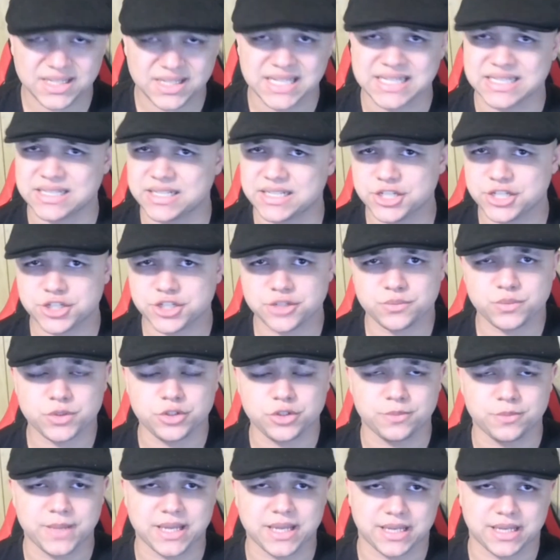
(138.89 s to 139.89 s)
In addition,
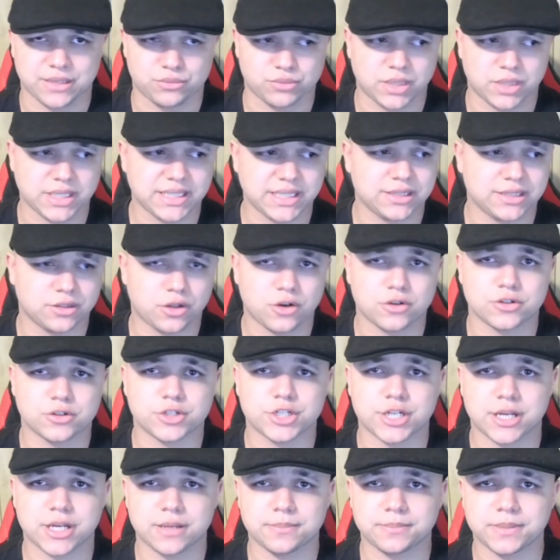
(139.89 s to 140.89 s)
when you make a running
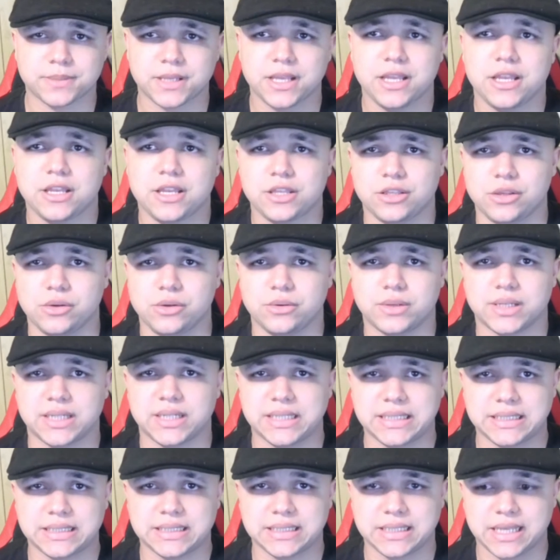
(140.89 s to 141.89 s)
long jump, you
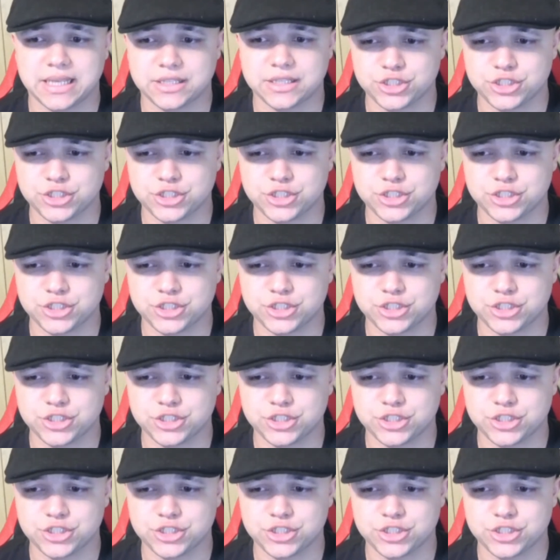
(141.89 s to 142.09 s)
can